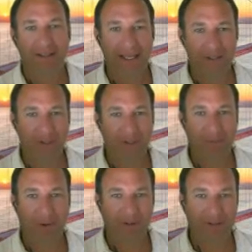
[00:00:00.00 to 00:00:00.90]
that's really
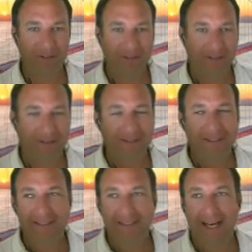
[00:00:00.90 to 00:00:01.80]
important.
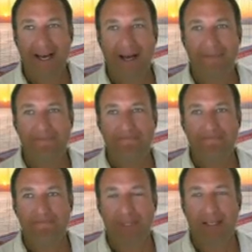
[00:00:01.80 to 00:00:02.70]
And
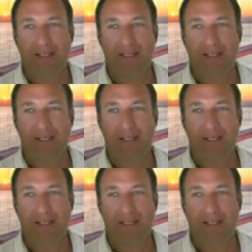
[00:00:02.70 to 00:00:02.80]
